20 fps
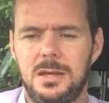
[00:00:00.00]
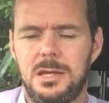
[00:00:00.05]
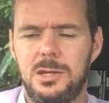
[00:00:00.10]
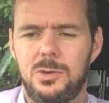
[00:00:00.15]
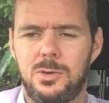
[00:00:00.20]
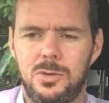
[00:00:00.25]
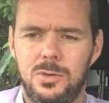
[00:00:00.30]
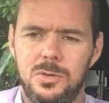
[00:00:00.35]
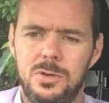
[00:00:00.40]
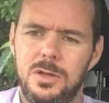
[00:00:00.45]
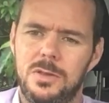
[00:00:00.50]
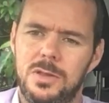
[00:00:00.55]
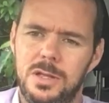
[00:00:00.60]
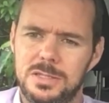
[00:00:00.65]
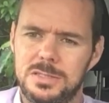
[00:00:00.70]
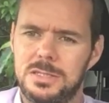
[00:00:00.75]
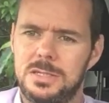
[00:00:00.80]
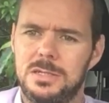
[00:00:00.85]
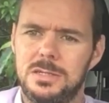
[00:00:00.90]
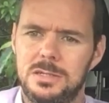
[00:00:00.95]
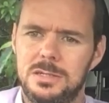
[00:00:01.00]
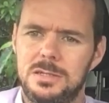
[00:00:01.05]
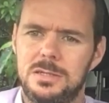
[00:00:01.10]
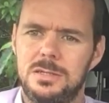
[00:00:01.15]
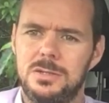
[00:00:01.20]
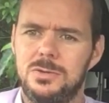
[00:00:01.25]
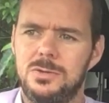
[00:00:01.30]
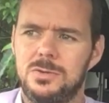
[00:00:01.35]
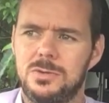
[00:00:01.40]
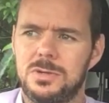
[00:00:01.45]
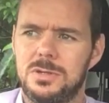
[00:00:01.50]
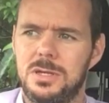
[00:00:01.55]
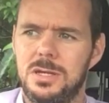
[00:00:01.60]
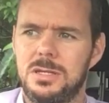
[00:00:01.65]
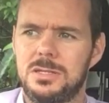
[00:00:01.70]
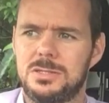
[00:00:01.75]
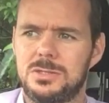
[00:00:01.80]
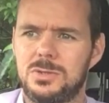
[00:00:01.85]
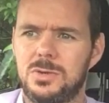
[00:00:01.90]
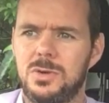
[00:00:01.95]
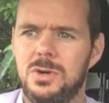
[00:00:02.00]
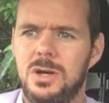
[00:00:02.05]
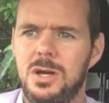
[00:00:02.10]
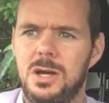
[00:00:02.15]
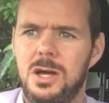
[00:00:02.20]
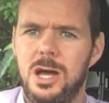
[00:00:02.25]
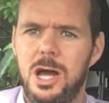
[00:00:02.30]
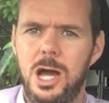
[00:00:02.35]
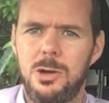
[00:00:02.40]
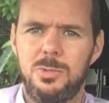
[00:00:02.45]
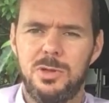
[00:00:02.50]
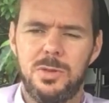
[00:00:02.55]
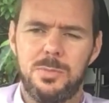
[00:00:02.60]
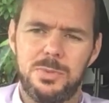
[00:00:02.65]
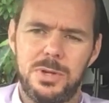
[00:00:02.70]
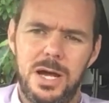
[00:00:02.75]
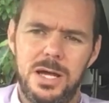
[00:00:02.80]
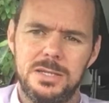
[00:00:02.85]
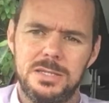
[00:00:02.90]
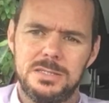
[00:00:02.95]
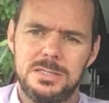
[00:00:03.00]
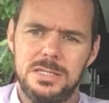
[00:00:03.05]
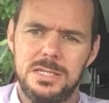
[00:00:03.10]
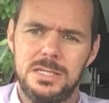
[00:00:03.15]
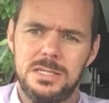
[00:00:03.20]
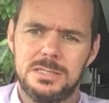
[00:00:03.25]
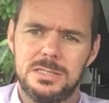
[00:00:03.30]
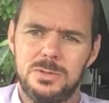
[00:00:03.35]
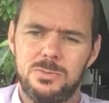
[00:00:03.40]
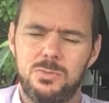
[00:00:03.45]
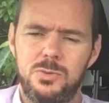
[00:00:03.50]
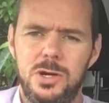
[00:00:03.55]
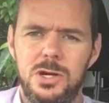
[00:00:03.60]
And that's it. Okay, so how about the practice areas then?